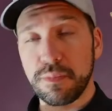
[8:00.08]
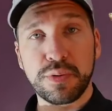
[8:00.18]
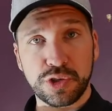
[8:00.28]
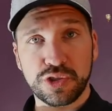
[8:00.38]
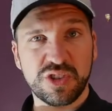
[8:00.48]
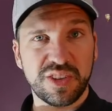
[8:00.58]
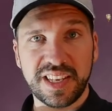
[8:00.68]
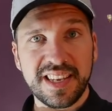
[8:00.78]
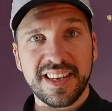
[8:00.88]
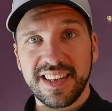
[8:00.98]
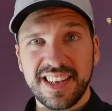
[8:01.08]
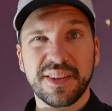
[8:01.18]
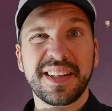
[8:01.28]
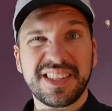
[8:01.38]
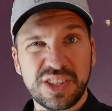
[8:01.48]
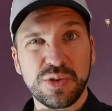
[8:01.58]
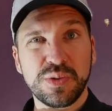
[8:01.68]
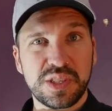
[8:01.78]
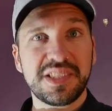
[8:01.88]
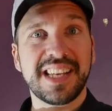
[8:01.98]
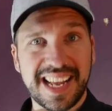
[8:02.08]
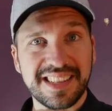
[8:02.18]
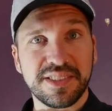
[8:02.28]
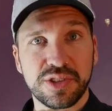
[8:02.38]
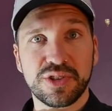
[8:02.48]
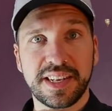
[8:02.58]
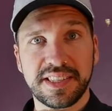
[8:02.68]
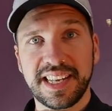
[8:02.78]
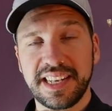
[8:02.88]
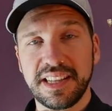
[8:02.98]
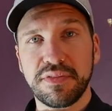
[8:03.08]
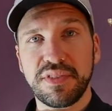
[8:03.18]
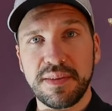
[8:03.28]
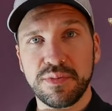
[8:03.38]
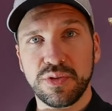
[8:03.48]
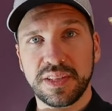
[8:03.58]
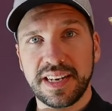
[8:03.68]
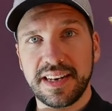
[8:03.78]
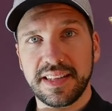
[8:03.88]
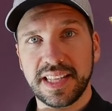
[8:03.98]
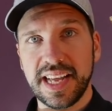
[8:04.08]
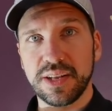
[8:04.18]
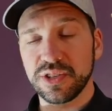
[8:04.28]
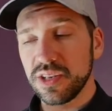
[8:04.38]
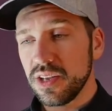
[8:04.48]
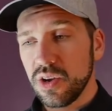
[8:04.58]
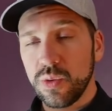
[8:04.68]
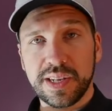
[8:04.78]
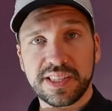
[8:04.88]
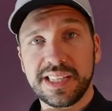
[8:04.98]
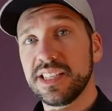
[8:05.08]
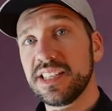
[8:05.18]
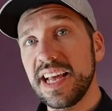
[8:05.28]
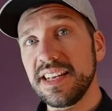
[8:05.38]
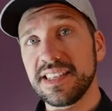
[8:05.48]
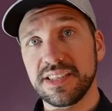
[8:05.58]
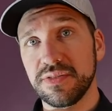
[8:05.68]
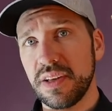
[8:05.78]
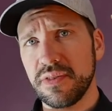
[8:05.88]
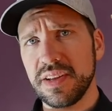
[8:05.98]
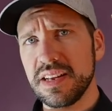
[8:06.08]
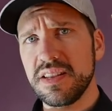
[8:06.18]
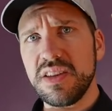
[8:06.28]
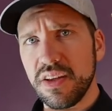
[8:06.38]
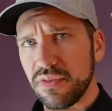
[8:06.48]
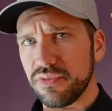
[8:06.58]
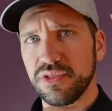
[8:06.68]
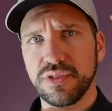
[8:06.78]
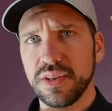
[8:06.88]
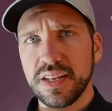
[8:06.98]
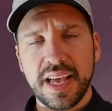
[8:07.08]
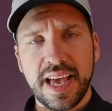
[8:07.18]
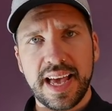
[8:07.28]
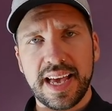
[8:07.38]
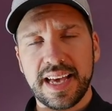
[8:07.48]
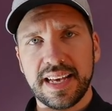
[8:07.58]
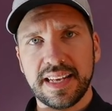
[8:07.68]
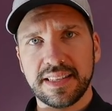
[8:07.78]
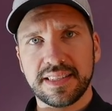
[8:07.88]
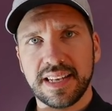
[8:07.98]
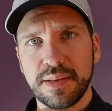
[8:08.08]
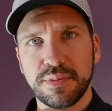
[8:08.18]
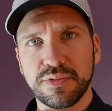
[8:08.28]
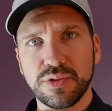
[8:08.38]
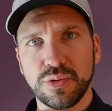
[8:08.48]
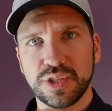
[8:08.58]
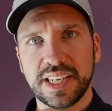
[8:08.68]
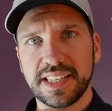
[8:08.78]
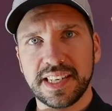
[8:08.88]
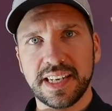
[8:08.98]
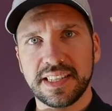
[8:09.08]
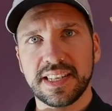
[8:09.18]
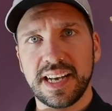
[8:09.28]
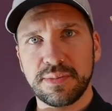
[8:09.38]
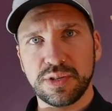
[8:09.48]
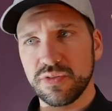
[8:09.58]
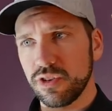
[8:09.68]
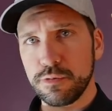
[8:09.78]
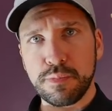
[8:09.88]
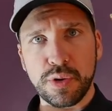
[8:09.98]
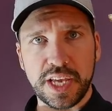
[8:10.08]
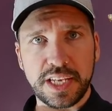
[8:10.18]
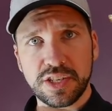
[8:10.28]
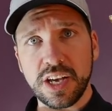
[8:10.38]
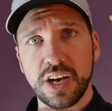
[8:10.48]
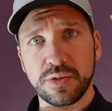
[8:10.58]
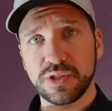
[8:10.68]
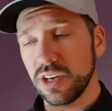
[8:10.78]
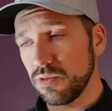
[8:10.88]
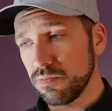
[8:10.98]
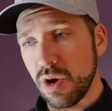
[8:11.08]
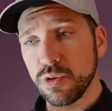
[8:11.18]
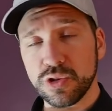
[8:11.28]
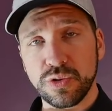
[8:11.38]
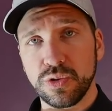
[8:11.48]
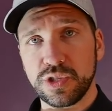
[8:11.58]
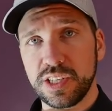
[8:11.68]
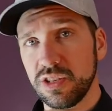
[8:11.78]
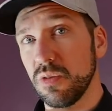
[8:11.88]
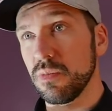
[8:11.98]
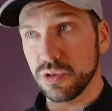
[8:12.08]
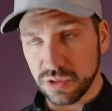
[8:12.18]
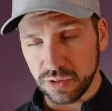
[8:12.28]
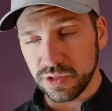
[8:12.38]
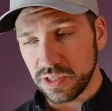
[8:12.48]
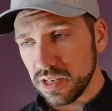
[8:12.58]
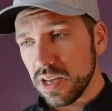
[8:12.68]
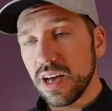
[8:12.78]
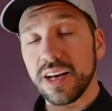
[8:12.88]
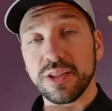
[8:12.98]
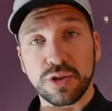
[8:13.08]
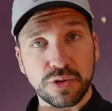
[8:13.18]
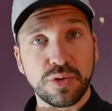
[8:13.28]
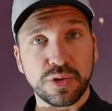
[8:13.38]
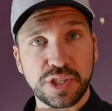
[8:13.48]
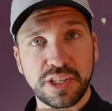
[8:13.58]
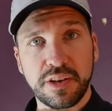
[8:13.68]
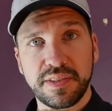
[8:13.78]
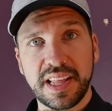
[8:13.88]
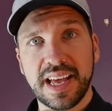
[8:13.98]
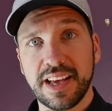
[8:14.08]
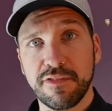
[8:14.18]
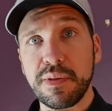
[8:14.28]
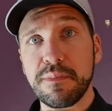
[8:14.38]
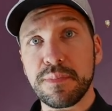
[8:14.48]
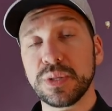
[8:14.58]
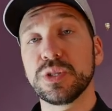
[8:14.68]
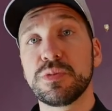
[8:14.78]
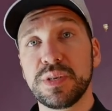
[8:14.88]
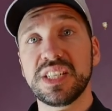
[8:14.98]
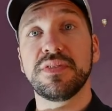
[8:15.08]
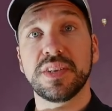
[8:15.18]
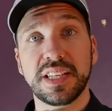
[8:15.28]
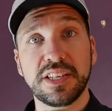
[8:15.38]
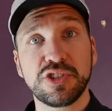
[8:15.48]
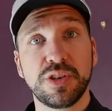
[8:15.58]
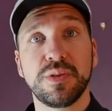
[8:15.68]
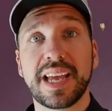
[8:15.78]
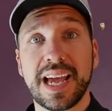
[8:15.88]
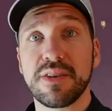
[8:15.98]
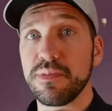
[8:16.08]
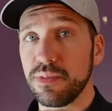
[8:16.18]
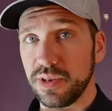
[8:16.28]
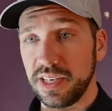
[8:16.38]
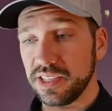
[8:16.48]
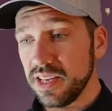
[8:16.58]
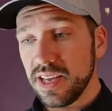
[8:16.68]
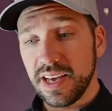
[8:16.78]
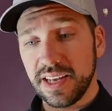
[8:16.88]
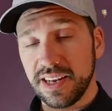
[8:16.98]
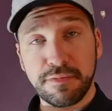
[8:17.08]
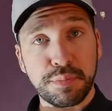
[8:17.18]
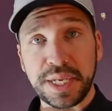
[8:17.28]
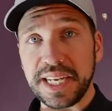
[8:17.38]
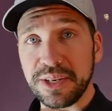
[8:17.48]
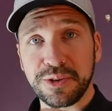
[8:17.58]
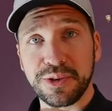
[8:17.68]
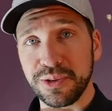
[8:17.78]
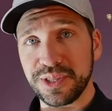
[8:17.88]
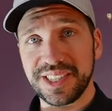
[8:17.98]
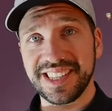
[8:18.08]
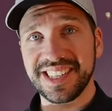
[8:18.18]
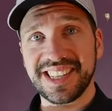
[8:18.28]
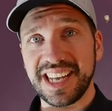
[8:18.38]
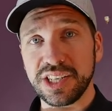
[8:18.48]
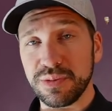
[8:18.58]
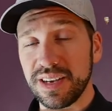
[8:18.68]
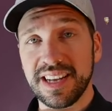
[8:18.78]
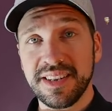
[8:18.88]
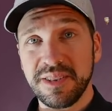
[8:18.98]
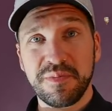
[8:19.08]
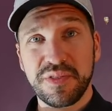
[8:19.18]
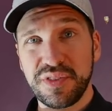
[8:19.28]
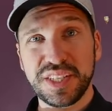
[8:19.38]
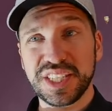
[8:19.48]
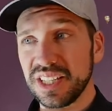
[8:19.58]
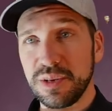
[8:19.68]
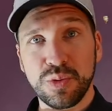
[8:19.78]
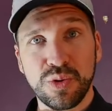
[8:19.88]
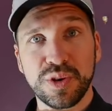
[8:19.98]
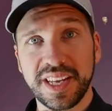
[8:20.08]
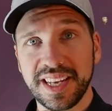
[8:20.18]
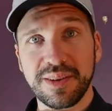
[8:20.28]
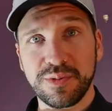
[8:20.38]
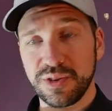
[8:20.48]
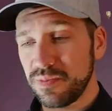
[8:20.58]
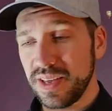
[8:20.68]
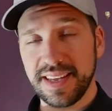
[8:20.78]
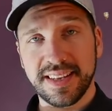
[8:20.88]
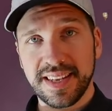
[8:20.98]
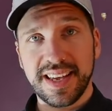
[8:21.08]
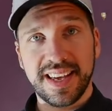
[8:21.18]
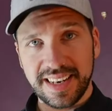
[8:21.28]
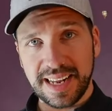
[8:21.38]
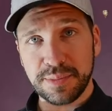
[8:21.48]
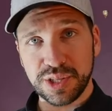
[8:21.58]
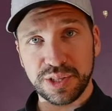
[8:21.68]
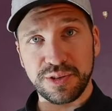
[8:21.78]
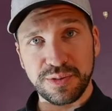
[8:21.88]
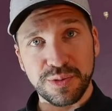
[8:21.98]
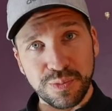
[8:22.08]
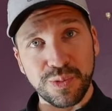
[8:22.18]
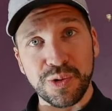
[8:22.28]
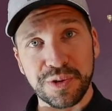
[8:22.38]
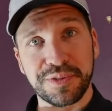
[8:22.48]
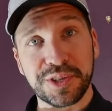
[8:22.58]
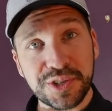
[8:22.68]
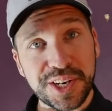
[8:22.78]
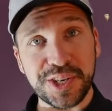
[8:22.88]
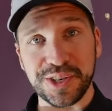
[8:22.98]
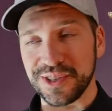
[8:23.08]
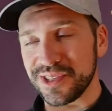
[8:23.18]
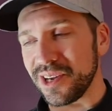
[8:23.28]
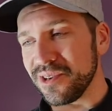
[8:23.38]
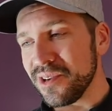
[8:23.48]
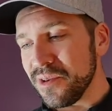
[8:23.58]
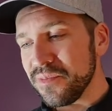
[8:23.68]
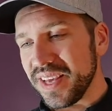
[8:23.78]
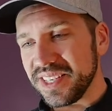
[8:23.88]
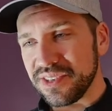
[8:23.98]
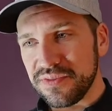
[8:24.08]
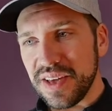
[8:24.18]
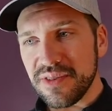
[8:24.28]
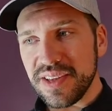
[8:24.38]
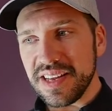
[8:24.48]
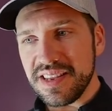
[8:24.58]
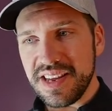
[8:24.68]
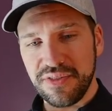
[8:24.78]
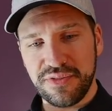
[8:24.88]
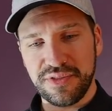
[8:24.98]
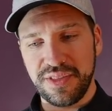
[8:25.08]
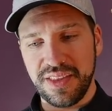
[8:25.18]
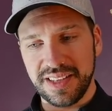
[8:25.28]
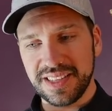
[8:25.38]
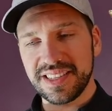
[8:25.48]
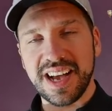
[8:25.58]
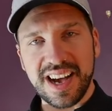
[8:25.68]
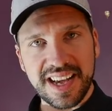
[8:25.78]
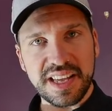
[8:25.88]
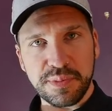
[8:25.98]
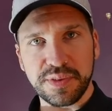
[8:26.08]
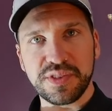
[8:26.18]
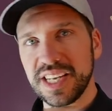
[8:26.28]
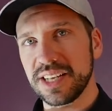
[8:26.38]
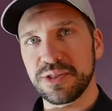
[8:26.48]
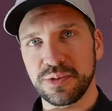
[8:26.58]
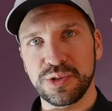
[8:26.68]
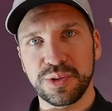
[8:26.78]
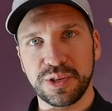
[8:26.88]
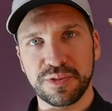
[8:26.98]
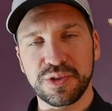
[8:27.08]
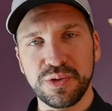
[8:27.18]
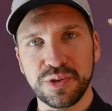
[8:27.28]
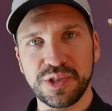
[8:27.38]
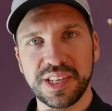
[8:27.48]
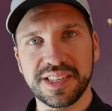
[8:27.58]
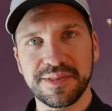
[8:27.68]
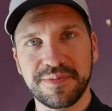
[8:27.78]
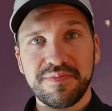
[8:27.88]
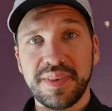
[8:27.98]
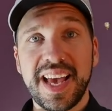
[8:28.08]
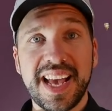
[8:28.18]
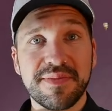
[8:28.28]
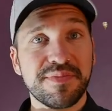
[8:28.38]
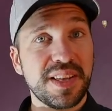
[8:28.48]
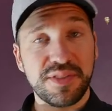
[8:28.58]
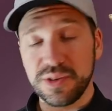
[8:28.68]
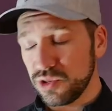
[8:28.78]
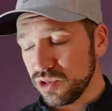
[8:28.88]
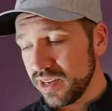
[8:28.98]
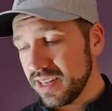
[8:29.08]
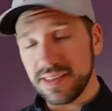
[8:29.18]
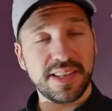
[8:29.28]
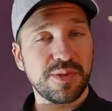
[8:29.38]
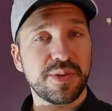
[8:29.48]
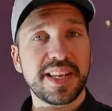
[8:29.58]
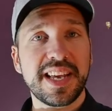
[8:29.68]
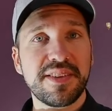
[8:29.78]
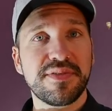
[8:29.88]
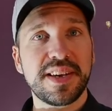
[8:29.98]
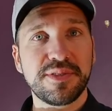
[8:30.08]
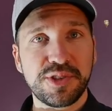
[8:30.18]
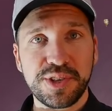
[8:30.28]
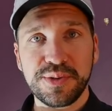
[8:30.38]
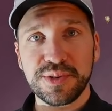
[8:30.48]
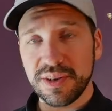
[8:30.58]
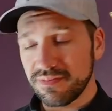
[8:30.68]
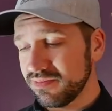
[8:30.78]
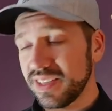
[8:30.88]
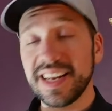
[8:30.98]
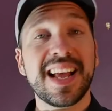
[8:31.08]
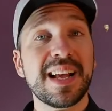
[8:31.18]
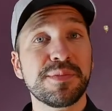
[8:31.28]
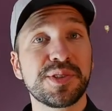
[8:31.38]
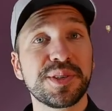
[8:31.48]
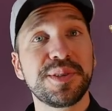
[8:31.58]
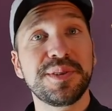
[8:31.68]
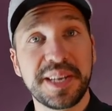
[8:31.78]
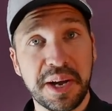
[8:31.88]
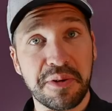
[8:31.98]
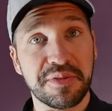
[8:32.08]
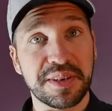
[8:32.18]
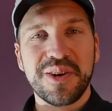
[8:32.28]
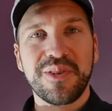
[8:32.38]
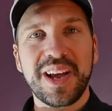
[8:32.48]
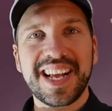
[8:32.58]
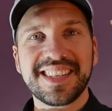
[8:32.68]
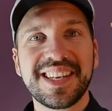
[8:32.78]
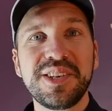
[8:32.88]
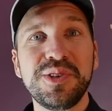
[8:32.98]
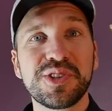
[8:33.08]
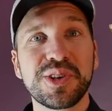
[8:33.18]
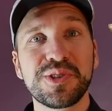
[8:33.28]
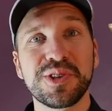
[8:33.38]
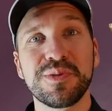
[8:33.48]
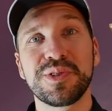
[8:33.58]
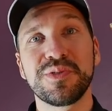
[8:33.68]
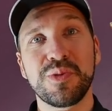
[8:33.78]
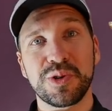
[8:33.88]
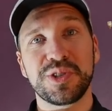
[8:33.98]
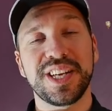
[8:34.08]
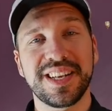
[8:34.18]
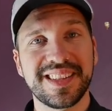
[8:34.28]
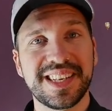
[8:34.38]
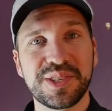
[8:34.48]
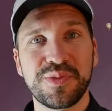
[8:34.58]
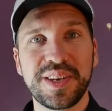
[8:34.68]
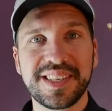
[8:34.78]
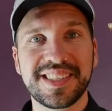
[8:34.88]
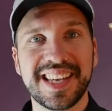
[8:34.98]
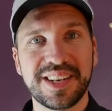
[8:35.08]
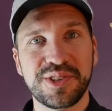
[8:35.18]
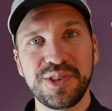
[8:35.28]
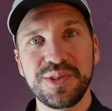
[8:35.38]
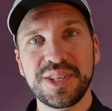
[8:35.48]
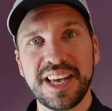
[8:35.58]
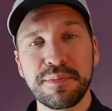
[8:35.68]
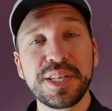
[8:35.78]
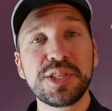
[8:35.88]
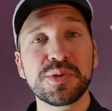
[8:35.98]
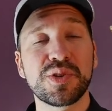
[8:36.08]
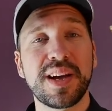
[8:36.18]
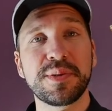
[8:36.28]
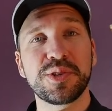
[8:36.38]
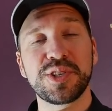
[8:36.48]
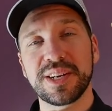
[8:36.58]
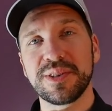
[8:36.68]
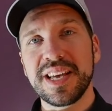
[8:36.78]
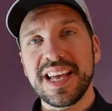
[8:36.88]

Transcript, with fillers: a push trolley, you know they do tend to try and stay on their feet more than anything else. Whilst in the States, it's a very different uh, type of course etiquette at times as far as buggies go. So most courses, not most courses, a lot of courses over there have been built specifically to carry buggies, and I've played on courses in the States where physically walking, it would be an absolute war of attrition. So it's a very different type of setup to a lot of courses. But hey, if you enjoy it and you want to get your favorite tunes on, then absolutely go for it. Right guys, thank you so, so much for watching this week's Tech Tuesday. Please subscribe to the channel